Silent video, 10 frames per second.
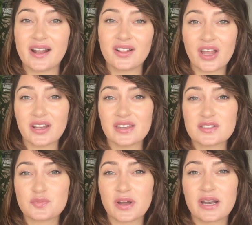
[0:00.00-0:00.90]
a lot of
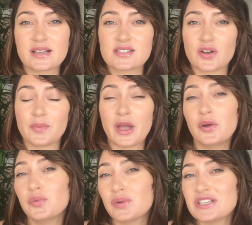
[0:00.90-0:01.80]
these products are my
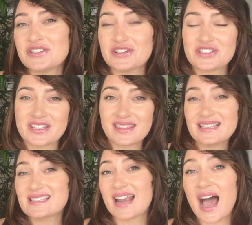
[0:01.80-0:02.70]
own research and
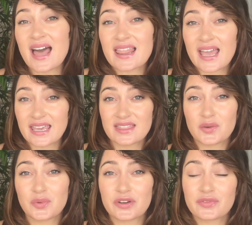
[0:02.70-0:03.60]
things that I like and
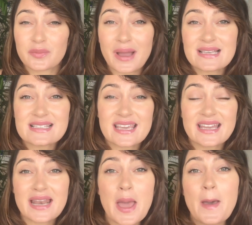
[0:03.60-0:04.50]
that work for my skin,